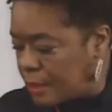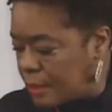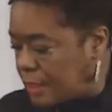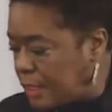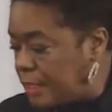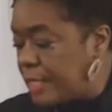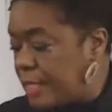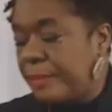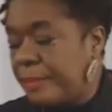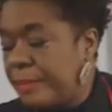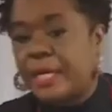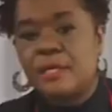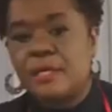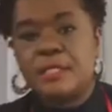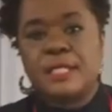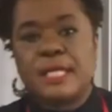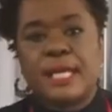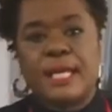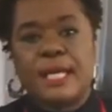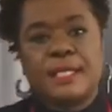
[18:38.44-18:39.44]
Sit that by
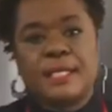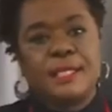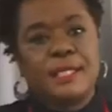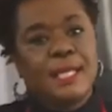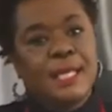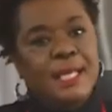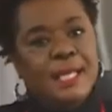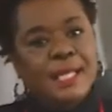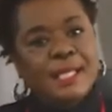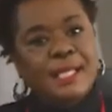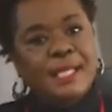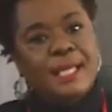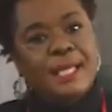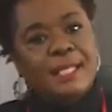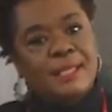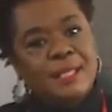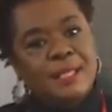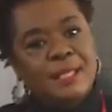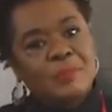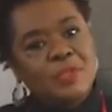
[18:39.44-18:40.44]
your salad.
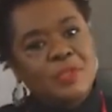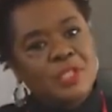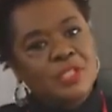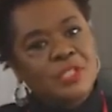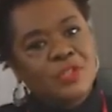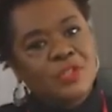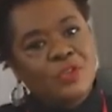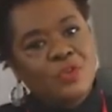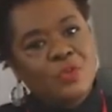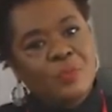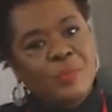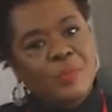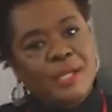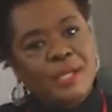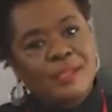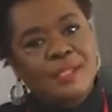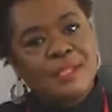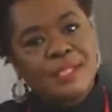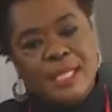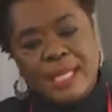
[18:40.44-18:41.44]
Let them just scoop
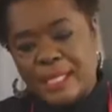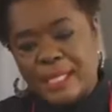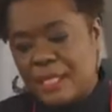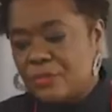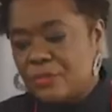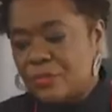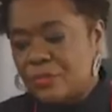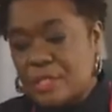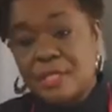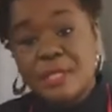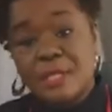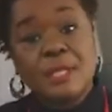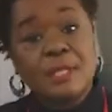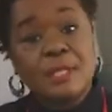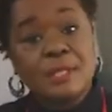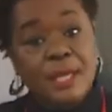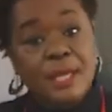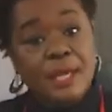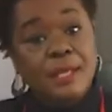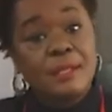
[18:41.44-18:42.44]
out the salad
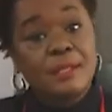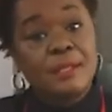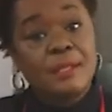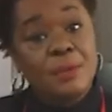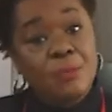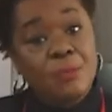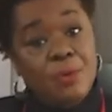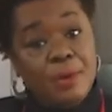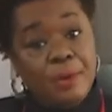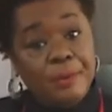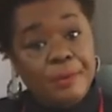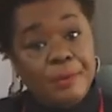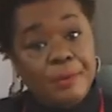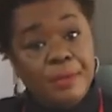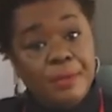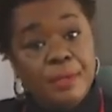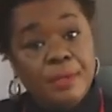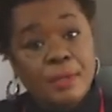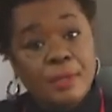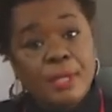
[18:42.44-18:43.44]
dressing that they want.
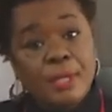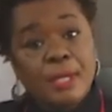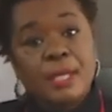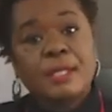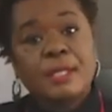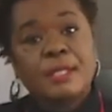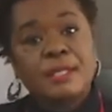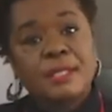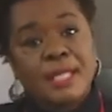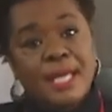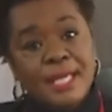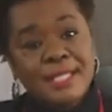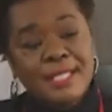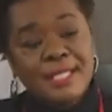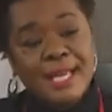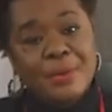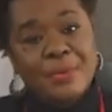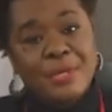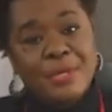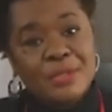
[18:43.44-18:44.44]

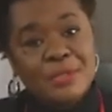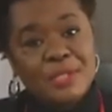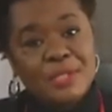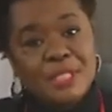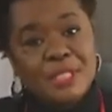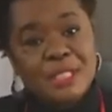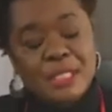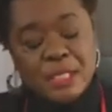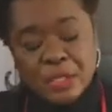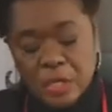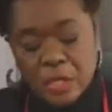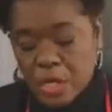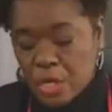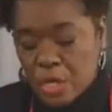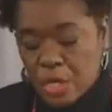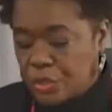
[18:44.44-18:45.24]
That's how we do this here.